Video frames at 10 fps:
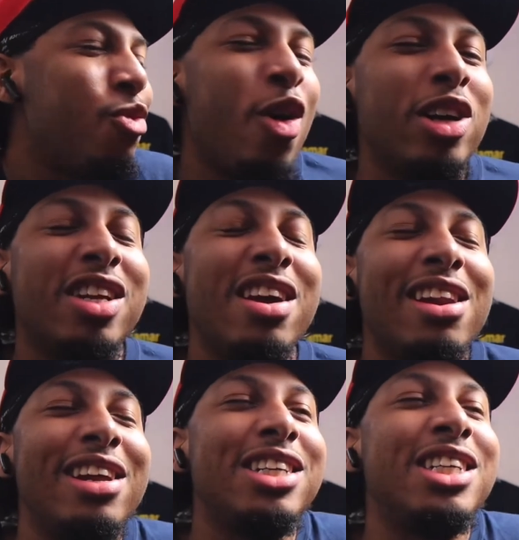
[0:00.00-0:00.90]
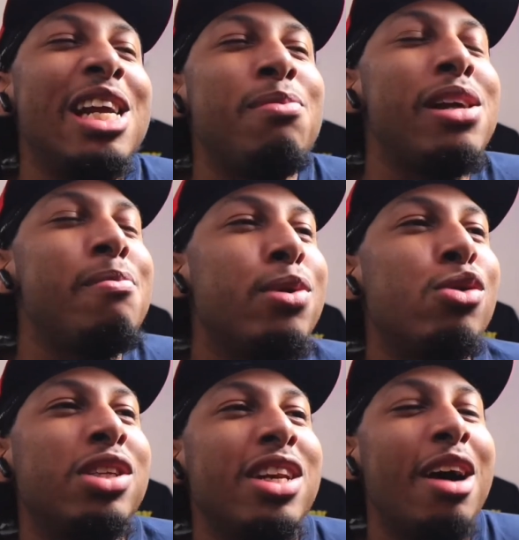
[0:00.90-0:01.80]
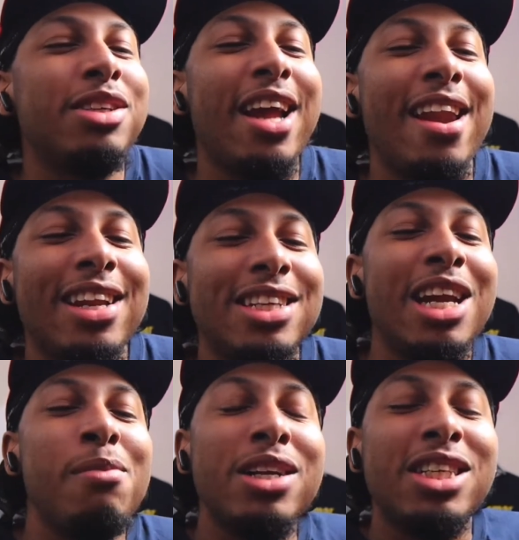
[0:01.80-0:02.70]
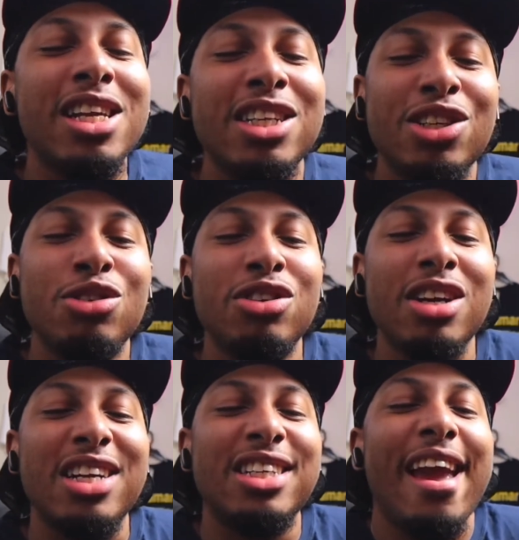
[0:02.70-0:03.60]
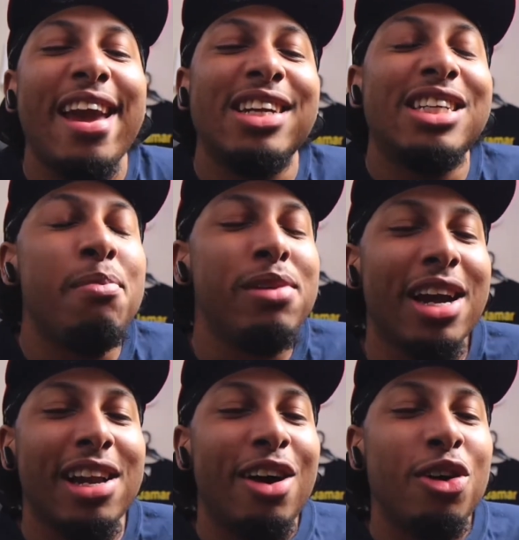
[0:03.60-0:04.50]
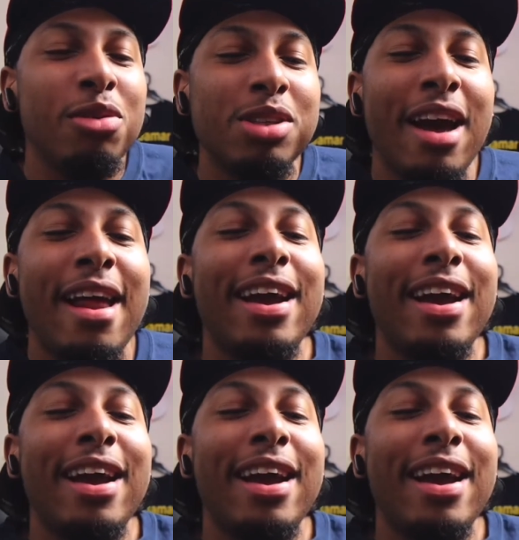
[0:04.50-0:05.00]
Ross getting a little cheap little boots. You know what I'm saying? A little cheap little tennis shoes. You know what I'm saying? Getting a cheap little clothes.